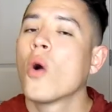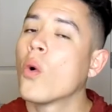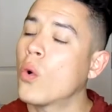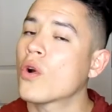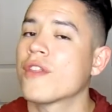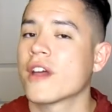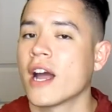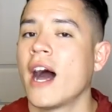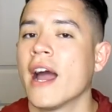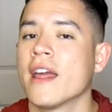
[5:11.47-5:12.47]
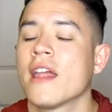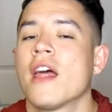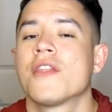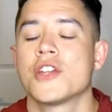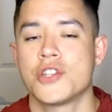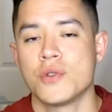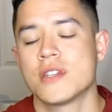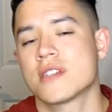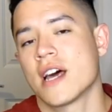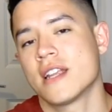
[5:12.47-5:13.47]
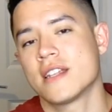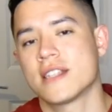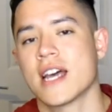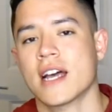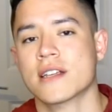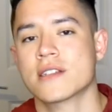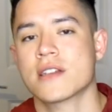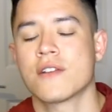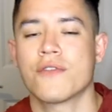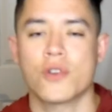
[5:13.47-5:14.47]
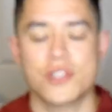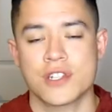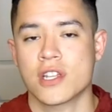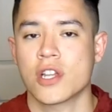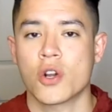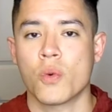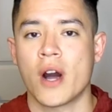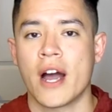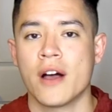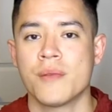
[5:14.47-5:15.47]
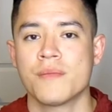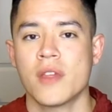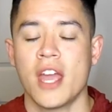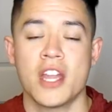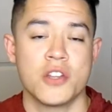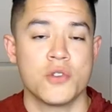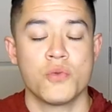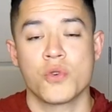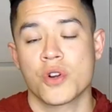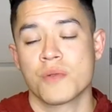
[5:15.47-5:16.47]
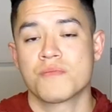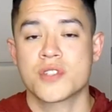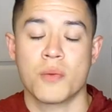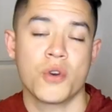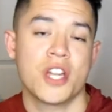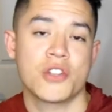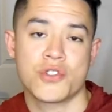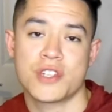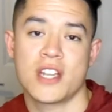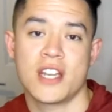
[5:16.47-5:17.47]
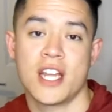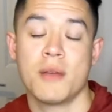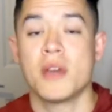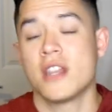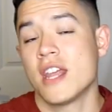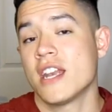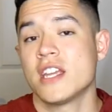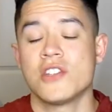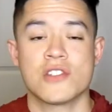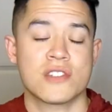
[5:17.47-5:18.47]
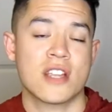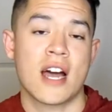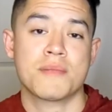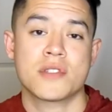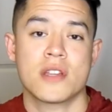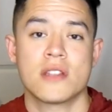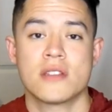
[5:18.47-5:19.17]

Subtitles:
Or the guy that you decided to text for just a little while and you were somewhat interested in him, and then he just stops